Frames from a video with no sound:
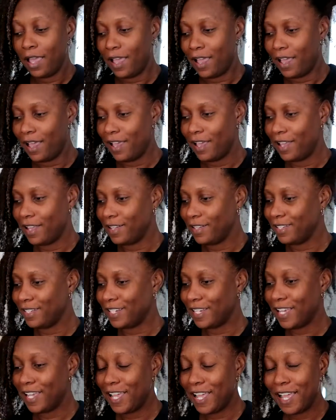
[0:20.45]

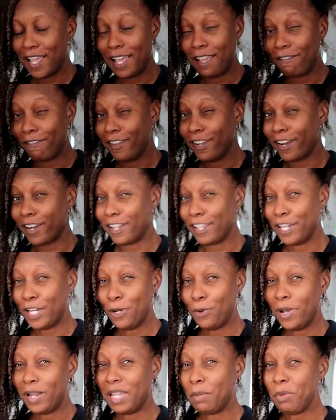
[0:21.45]
And I figured, you
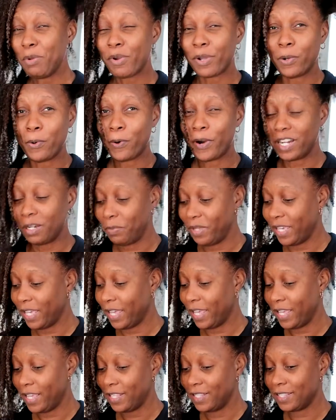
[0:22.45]
know what, let me record
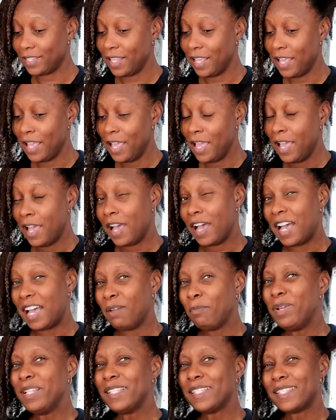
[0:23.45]
because
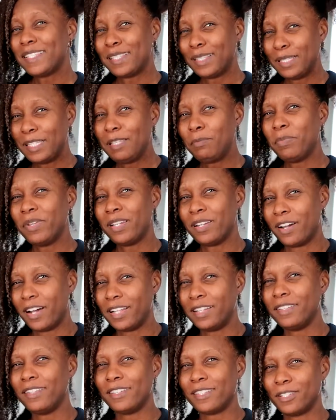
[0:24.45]
I've been sleeping
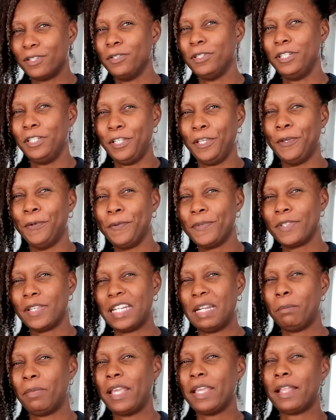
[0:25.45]
on this good news.
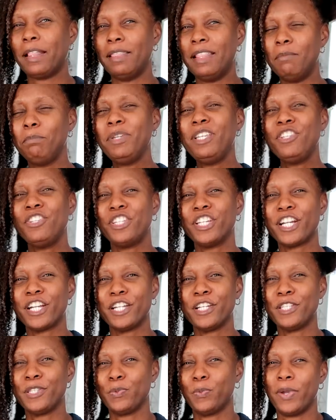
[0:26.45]
And I'm like, let me
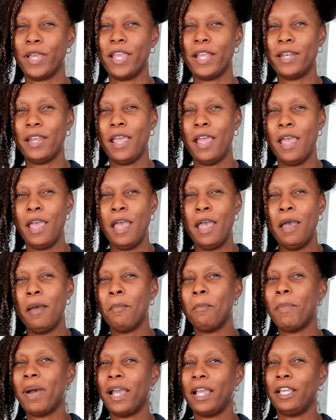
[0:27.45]
share this with
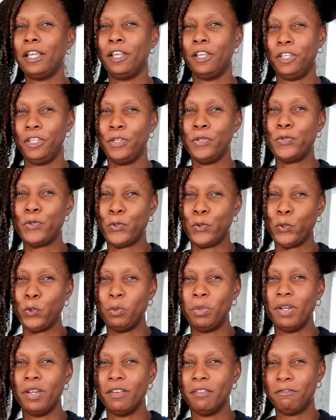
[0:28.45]
my
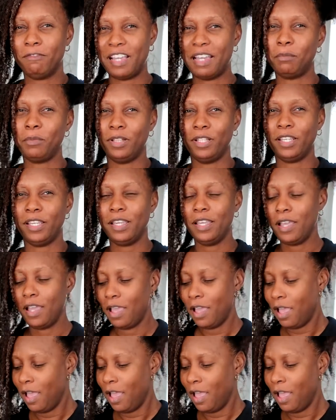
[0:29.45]
YouTube family.